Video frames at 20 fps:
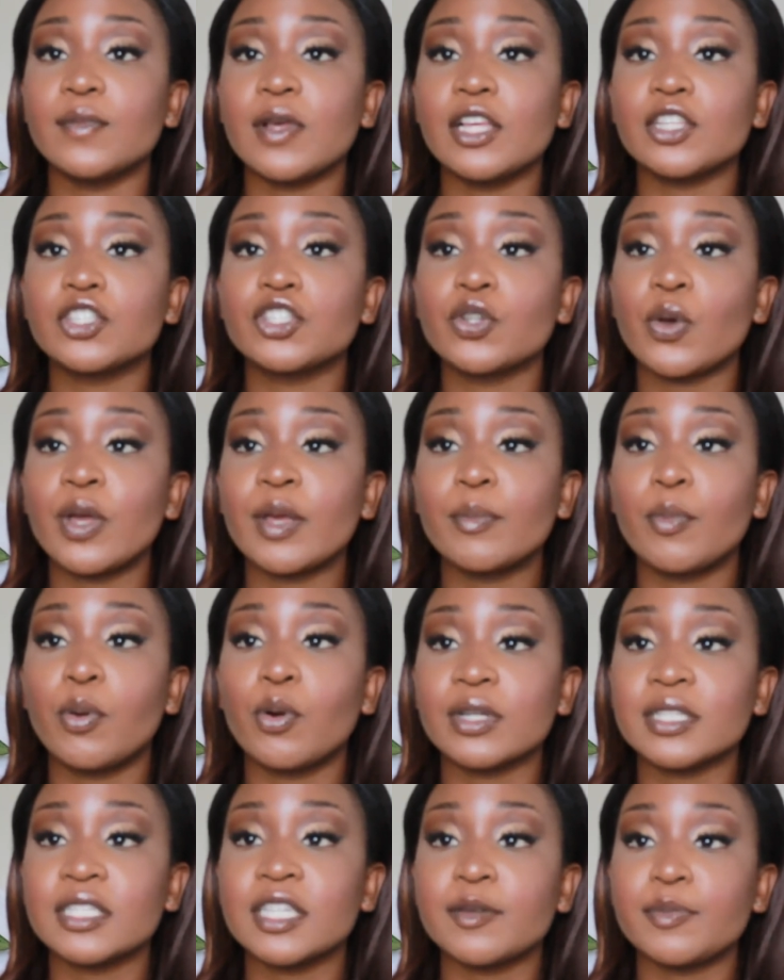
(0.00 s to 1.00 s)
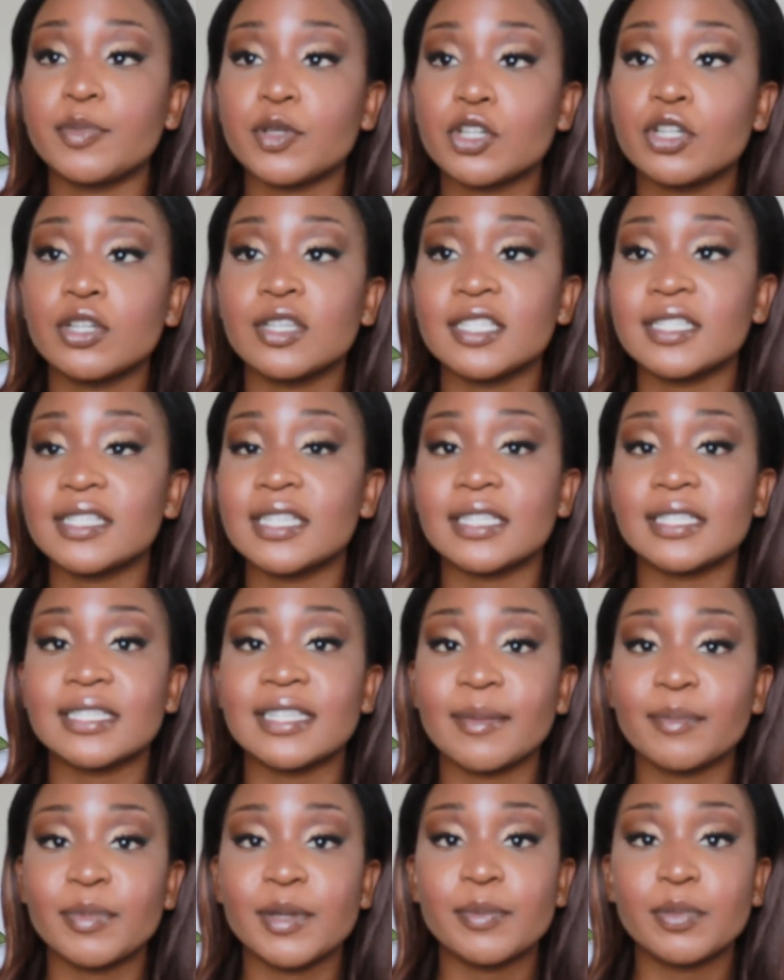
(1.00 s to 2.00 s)
It's so important because there's
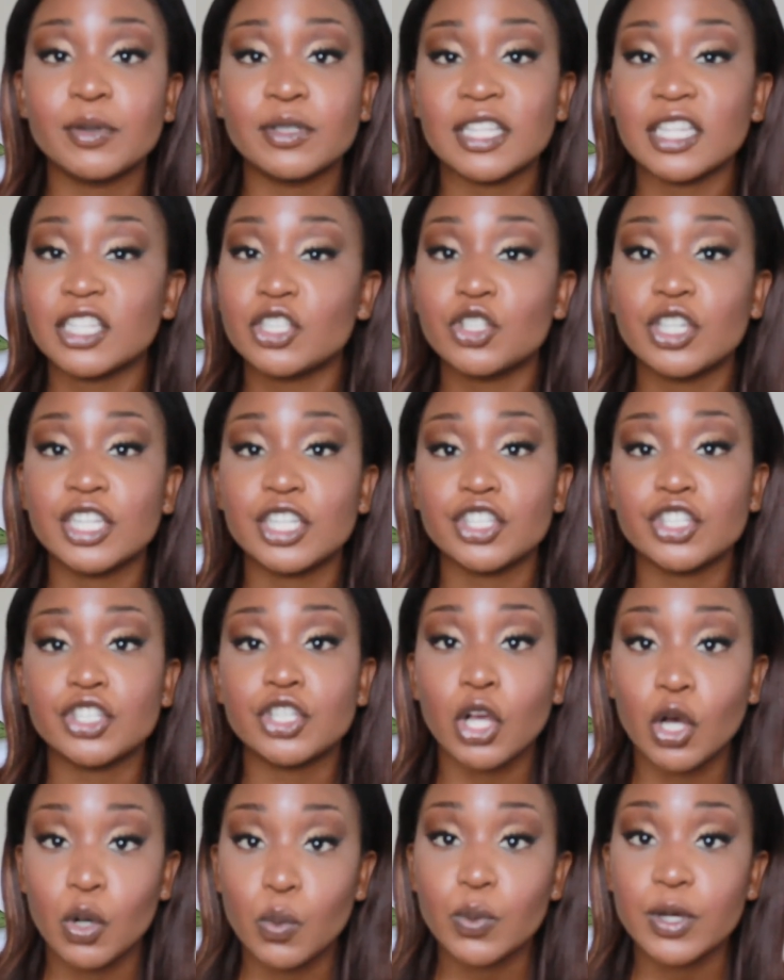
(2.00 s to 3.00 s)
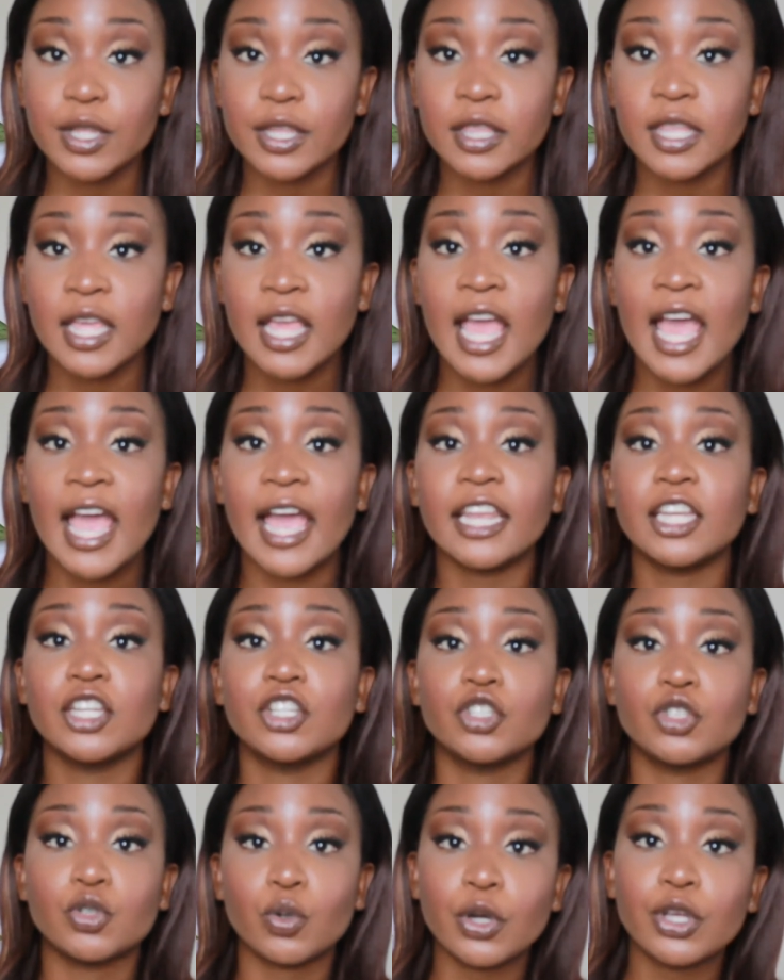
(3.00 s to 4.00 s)
some people that you can chill with and
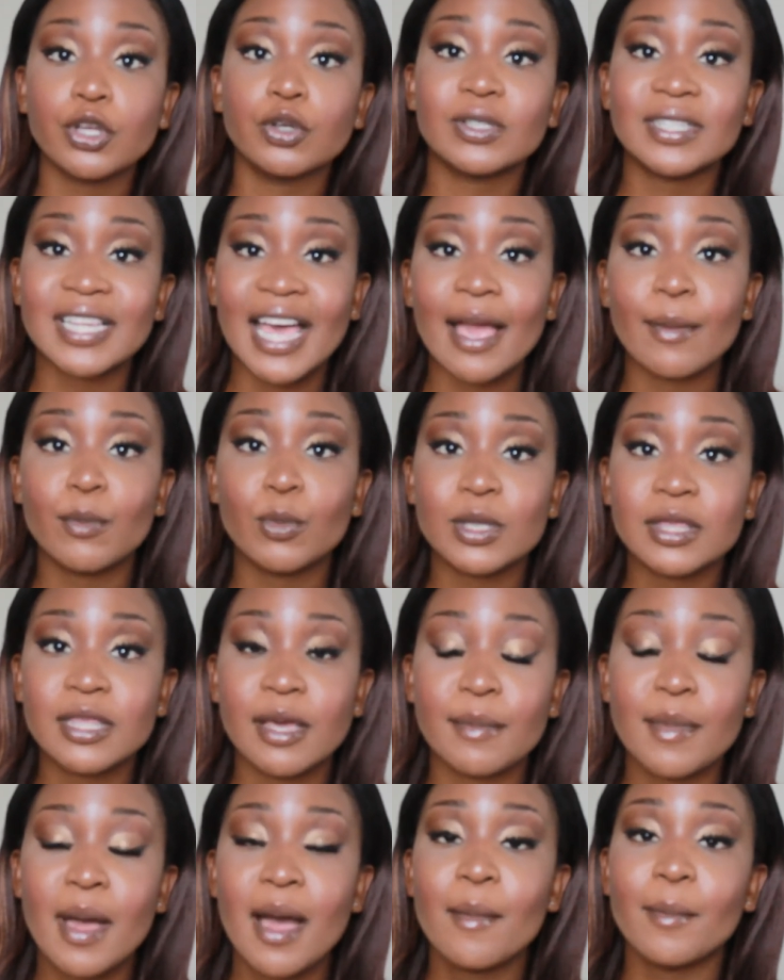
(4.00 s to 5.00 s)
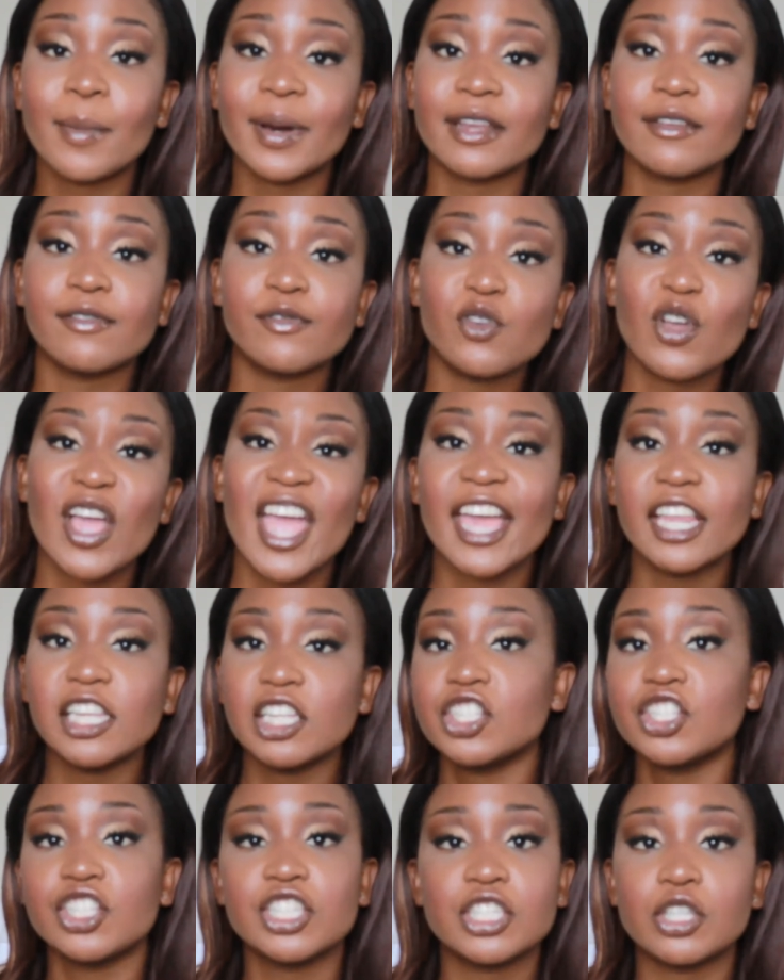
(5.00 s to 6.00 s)
enjoy your time with them, but if your
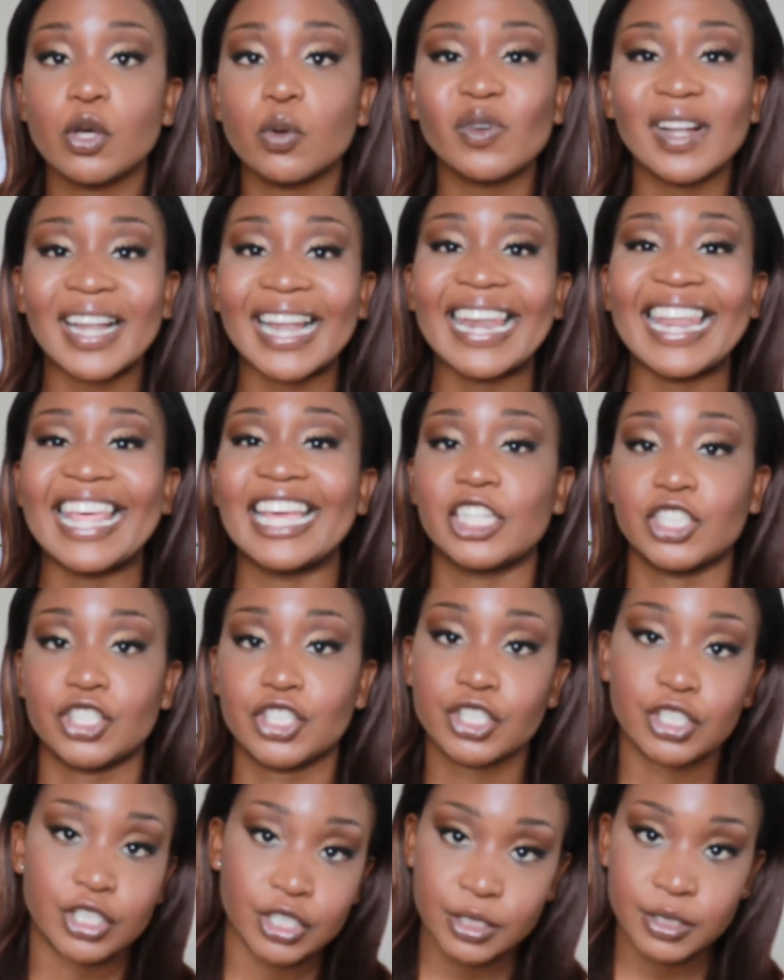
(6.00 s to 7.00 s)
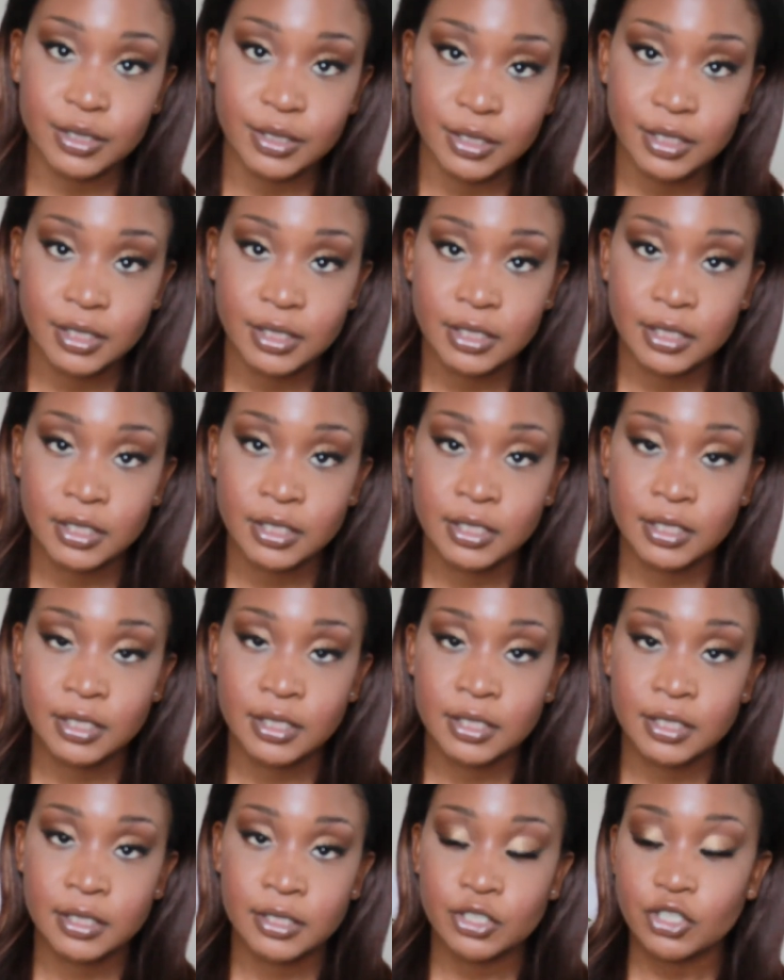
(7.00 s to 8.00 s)
energies don't clash,
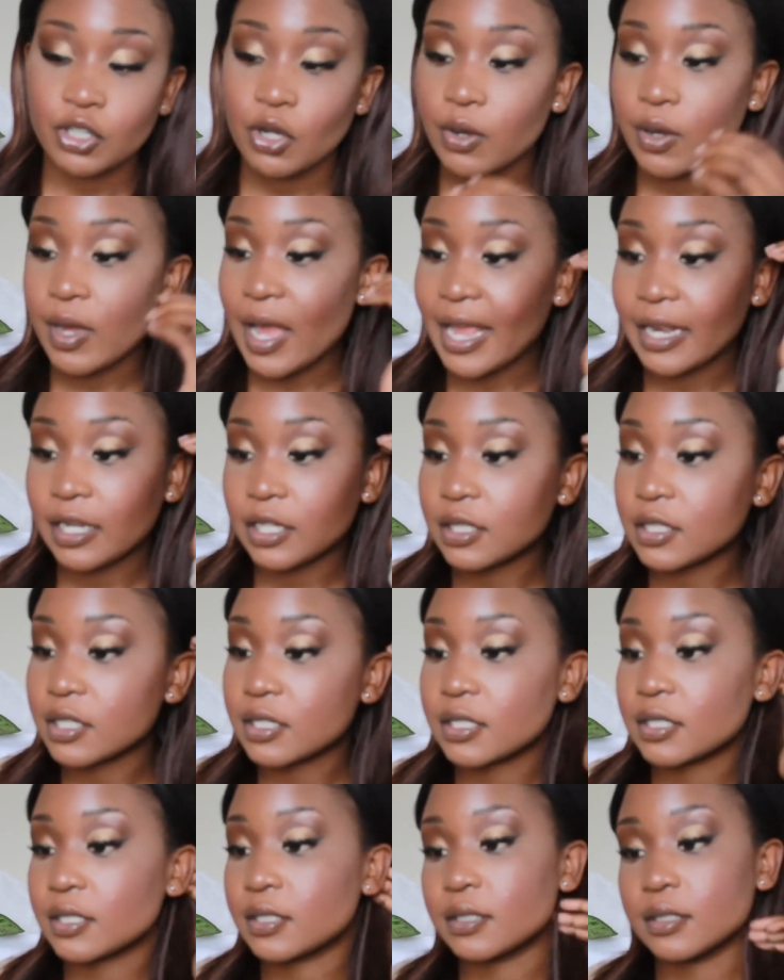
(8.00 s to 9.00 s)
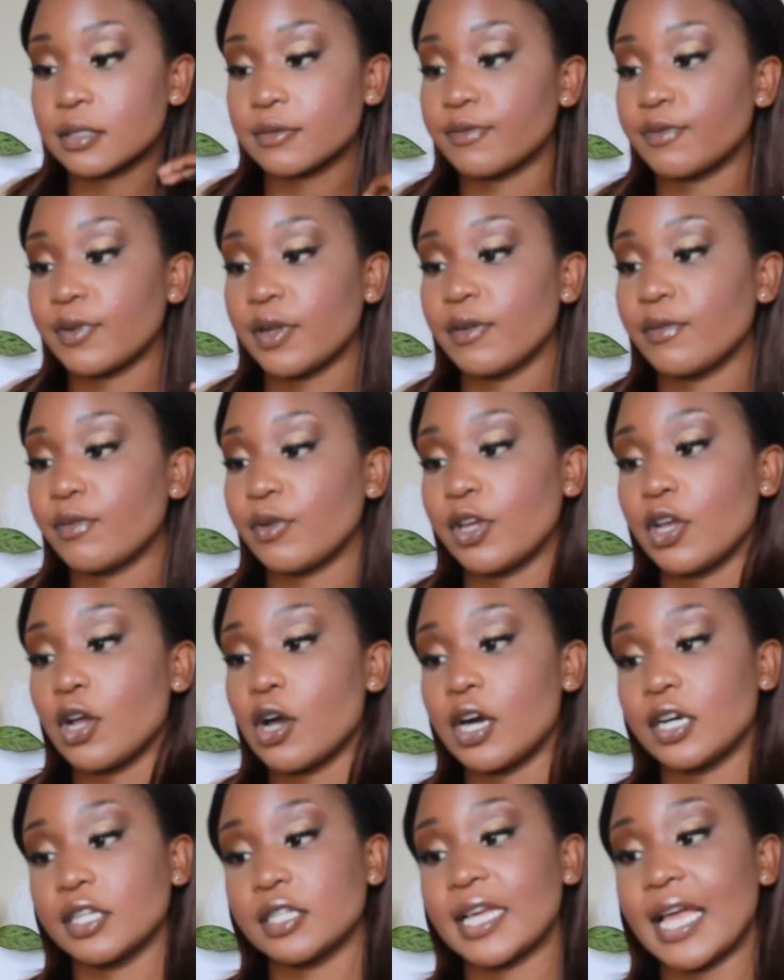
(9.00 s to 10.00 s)
oh, I learned this very, very
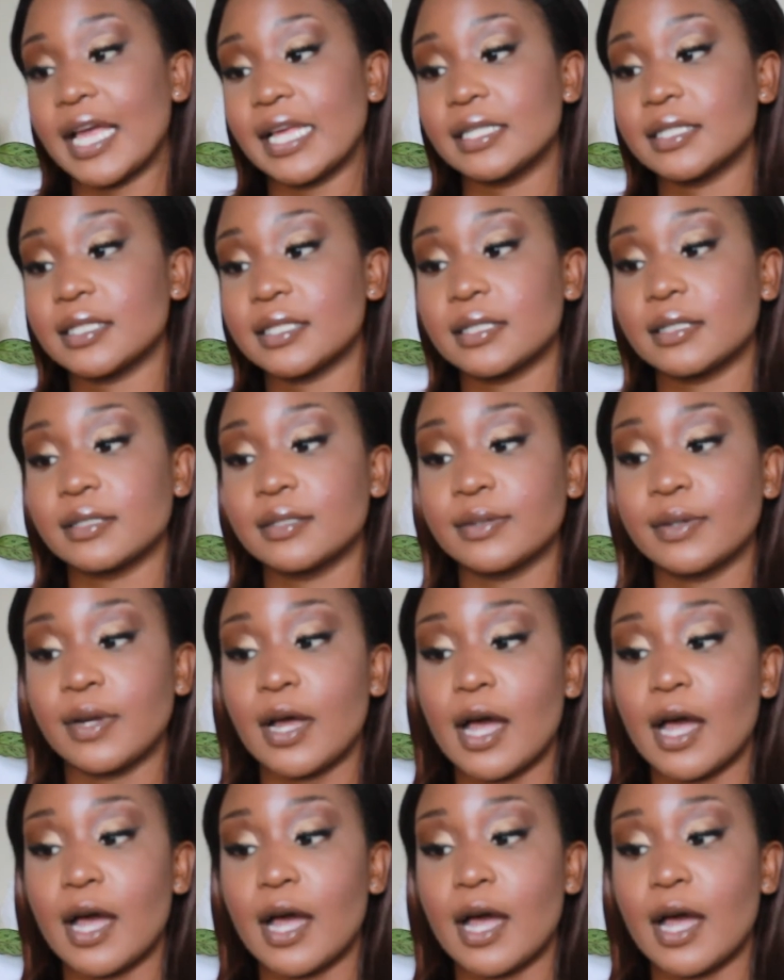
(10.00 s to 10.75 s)
hard, guys.